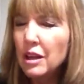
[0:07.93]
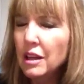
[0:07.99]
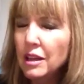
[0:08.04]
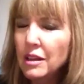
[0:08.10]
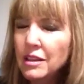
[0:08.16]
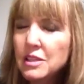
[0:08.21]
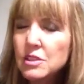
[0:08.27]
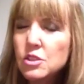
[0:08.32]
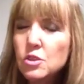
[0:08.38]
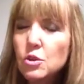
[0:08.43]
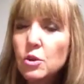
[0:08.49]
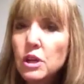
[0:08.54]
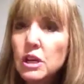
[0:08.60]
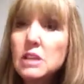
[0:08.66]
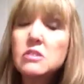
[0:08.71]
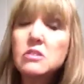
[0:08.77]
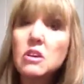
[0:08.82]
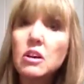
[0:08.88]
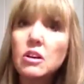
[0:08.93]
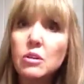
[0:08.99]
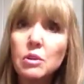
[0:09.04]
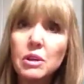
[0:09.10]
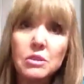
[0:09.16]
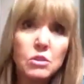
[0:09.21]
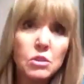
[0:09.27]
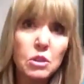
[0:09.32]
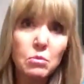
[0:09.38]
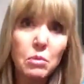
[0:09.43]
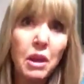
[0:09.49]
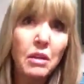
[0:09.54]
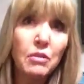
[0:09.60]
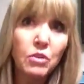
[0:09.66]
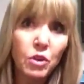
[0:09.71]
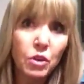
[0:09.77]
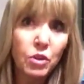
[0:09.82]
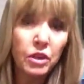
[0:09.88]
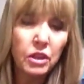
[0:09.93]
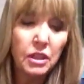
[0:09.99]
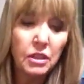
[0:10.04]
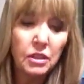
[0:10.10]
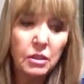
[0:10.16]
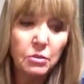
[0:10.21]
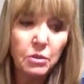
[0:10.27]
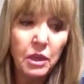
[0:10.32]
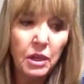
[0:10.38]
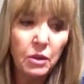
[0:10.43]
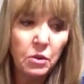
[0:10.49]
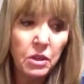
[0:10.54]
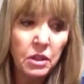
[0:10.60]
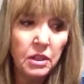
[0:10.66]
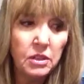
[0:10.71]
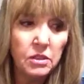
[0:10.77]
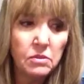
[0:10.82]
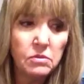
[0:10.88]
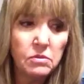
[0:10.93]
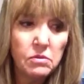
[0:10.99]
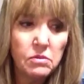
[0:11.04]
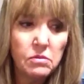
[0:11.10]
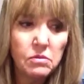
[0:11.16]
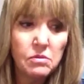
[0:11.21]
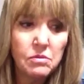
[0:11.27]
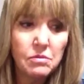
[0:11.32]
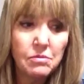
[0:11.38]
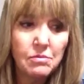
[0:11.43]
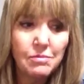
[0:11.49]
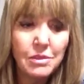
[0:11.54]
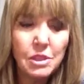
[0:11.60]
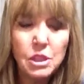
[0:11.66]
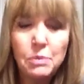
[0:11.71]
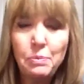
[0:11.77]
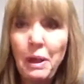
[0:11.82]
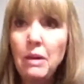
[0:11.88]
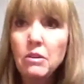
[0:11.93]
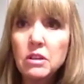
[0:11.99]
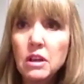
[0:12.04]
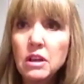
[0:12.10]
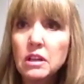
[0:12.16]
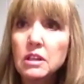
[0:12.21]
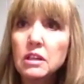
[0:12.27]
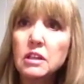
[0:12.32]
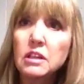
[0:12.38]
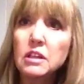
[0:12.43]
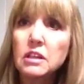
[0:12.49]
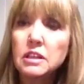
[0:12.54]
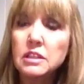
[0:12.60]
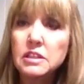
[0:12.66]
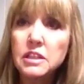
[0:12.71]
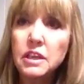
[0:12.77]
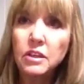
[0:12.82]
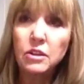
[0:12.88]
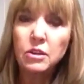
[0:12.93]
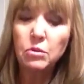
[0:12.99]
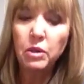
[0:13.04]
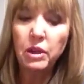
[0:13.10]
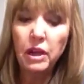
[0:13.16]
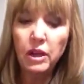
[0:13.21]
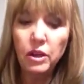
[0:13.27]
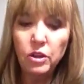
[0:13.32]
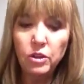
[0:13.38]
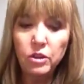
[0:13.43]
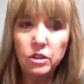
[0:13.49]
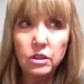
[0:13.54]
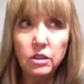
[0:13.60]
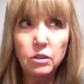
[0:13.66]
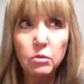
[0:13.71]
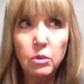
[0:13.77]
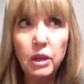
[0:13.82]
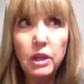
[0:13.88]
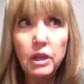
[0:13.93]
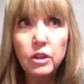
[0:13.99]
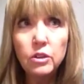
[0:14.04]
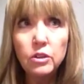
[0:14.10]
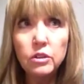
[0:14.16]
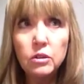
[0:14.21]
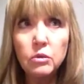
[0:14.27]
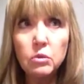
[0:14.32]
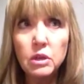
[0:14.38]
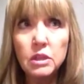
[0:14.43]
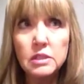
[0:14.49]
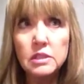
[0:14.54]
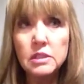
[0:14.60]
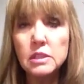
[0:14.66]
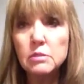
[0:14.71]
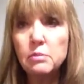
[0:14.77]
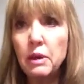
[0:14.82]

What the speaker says: this story has gone around, so you may have heard it, but I want to expound on it a little and tell you the way I heard it. And the way I heard it was,